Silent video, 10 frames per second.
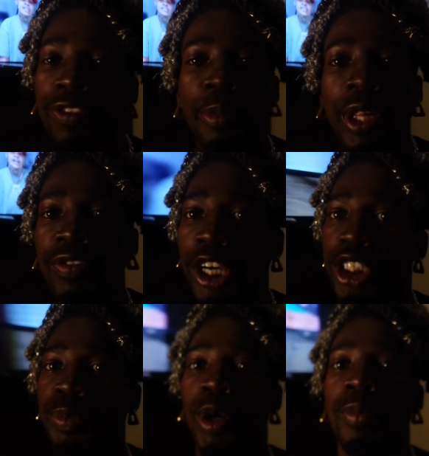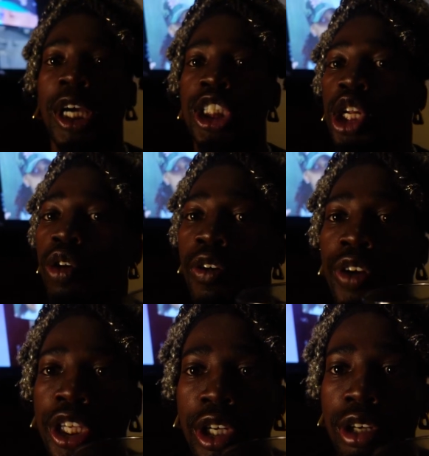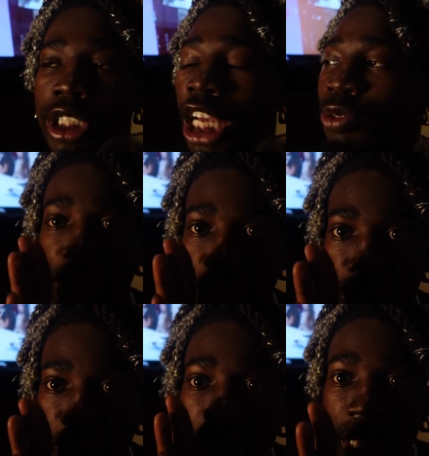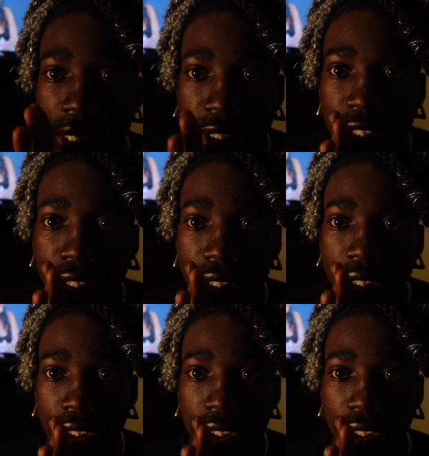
for motherfucking supporting my channel over the years. Your bitch